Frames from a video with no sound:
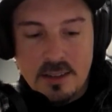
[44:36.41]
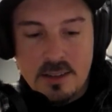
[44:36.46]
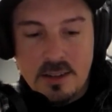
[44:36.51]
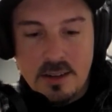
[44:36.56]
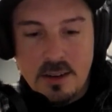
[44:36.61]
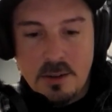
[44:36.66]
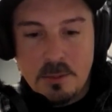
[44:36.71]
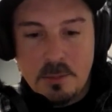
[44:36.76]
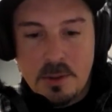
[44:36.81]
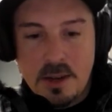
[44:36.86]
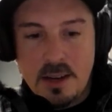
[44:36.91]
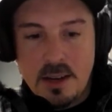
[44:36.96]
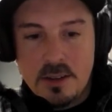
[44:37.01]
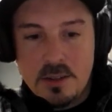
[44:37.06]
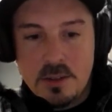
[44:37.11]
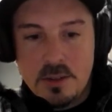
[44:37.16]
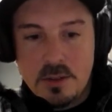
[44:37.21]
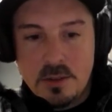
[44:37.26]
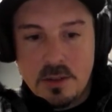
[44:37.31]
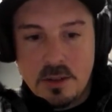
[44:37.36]
you know, I'm kind of
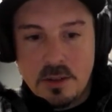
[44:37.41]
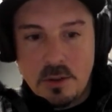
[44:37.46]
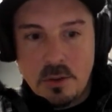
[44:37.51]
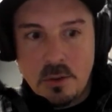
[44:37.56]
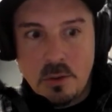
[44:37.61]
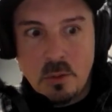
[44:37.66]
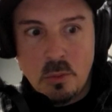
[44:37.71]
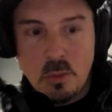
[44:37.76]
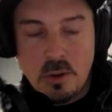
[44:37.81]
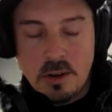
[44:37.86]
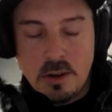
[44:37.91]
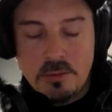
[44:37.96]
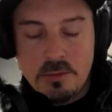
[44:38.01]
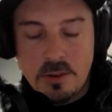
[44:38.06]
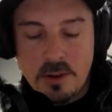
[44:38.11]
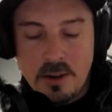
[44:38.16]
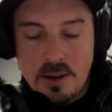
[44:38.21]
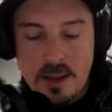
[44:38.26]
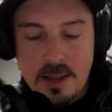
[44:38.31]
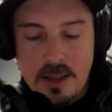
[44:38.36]
doing a little work
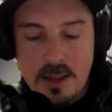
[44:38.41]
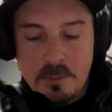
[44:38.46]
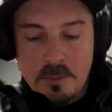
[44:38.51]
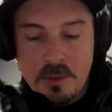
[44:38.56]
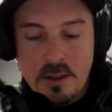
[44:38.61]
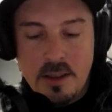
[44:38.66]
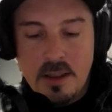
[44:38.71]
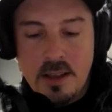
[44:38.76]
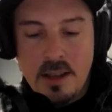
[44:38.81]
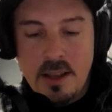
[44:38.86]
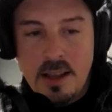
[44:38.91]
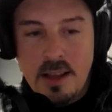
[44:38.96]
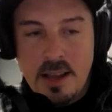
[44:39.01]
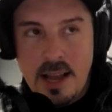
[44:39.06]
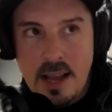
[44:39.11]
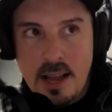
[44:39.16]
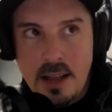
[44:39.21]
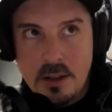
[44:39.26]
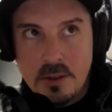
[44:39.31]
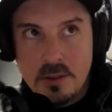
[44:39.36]
for him.
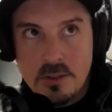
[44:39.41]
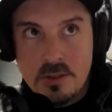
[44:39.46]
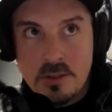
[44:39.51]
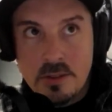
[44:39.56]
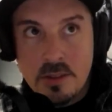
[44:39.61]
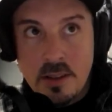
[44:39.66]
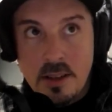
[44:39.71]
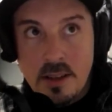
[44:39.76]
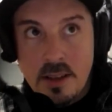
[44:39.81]
House